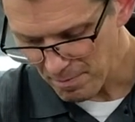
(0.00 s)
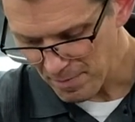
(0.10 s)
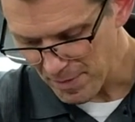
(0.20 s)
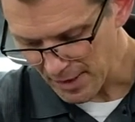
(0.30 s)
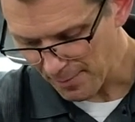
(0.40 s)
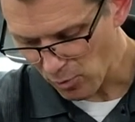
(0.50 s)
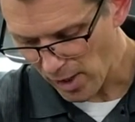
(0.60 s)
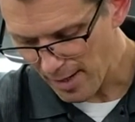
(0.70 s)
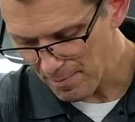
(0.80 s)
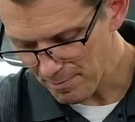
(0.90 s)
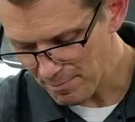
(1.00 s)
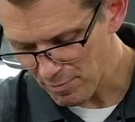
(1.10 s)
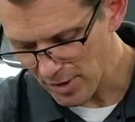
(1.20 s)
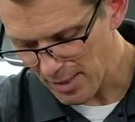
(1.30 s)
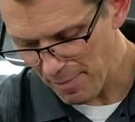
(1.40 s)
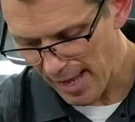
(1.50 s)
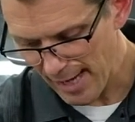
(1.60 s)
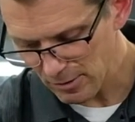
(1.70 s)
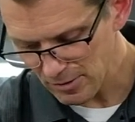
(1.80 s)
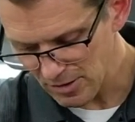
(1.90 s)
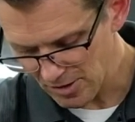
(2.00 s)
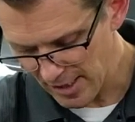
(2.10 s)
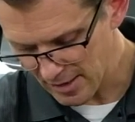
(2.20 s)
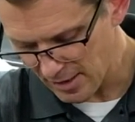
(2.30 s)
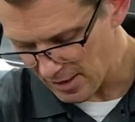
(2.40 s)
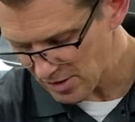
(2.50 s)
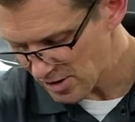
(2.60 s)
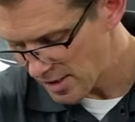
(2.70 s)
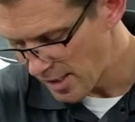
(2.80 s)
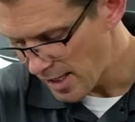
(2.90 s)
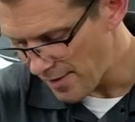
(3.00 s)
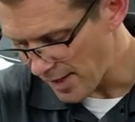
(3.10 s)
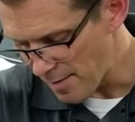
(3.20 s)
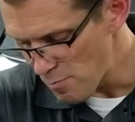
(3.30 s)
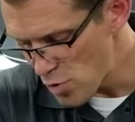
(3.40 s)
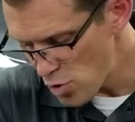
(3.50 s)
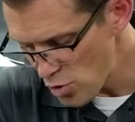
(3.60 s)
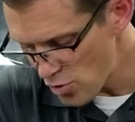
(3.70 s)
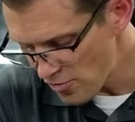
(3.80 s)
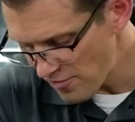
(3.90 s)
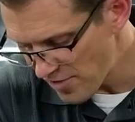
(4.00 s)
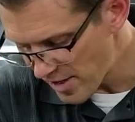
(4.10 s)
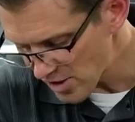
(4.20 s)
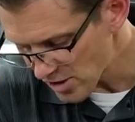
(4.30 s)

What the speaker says: pick up bring it back just like this, and I move this